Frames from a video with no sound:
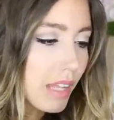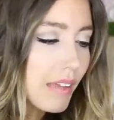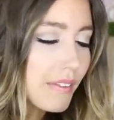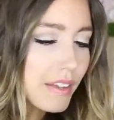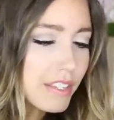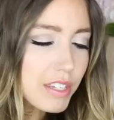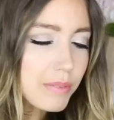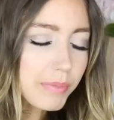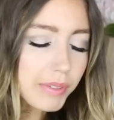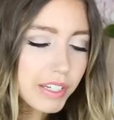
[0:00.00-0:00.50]
and
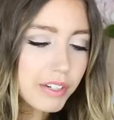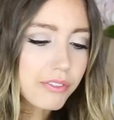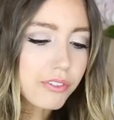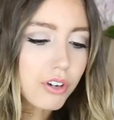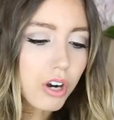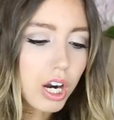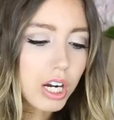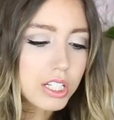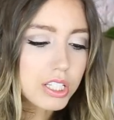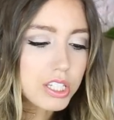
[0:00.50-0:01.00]
then some
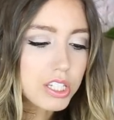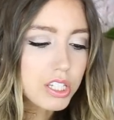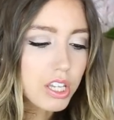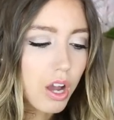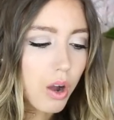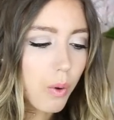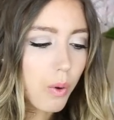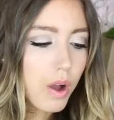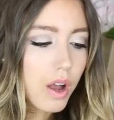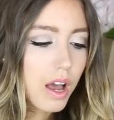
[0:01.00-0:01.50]
gift cards.
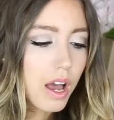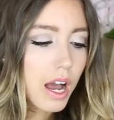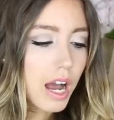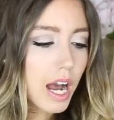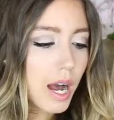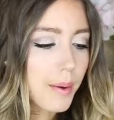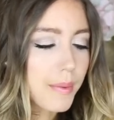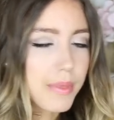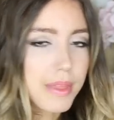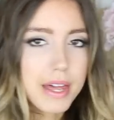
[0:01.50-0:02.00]
So
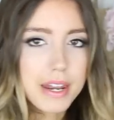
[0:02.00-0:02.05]
um,